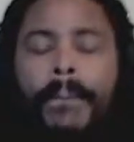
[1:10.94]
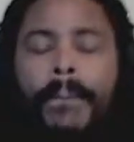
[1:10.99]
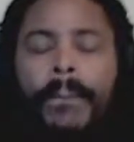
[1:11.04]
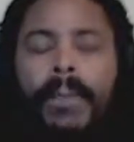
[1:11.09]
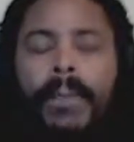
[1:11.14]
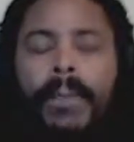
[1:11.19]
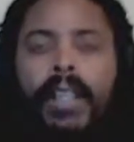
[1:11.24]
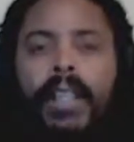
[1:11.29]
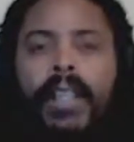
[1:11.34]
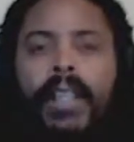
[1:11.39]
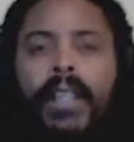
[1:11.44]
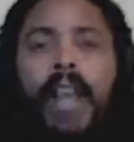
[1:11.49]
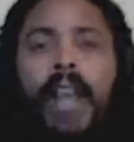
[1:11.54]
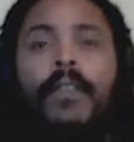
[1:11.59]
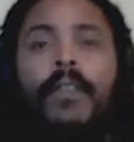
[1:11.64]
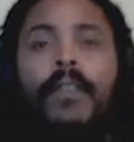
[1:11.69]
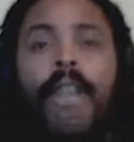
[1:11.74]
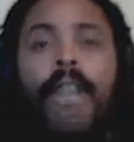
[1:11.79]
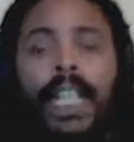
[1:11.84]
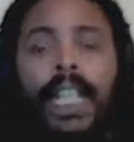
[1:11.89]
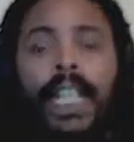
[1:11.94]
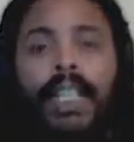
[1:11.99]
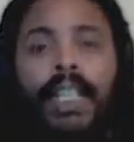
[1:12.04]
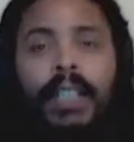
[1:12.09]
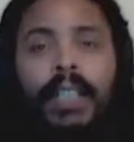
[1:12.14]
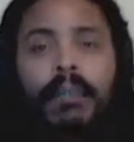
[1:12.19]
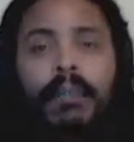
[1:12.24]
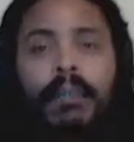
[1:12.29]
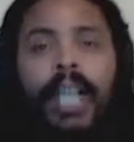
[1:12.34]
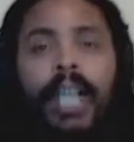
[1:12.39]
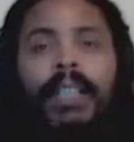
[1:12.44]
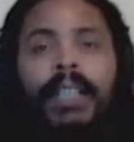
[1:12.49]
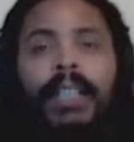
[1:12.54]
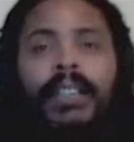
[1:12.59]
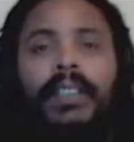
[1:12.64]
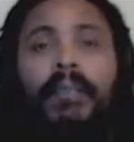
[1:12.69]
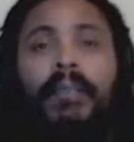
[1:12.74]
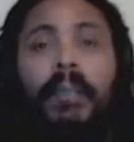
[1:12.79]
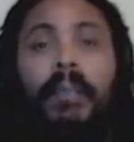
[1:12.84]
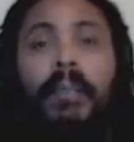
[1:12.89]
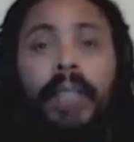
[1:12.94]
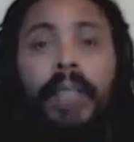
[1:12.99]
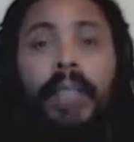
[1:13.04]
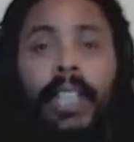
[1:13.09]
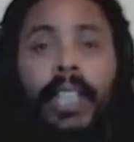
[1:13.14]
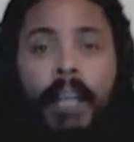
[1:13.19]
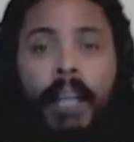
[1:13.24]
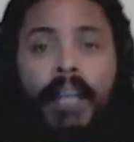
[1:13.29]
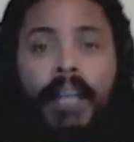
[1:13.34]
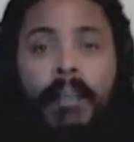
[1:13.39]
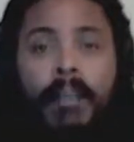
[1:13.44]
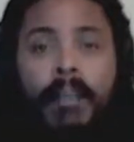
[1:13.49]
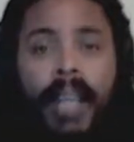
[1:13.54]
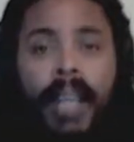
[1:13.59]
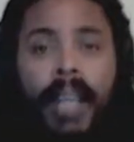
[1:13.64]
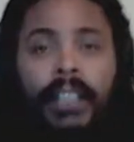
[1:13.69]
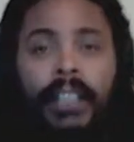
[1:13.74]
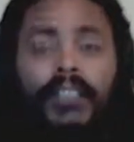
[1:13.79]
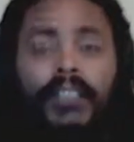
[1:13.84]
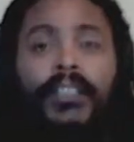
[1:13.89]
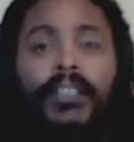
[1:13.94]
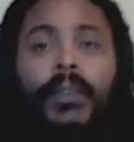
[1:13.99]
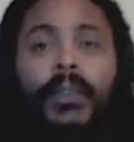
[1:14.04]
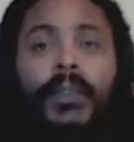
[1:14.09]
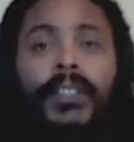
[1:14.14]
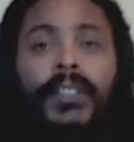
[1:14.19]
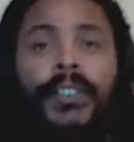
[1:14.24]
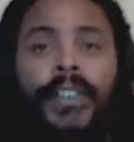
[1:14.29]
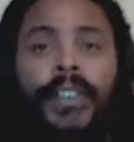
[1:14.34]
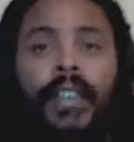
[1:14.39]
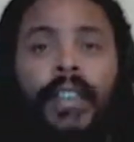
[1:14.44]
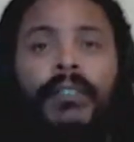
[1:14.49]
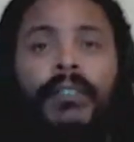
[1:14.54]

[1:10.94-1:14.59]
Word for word: Not finding balance, but becoming balance yourself.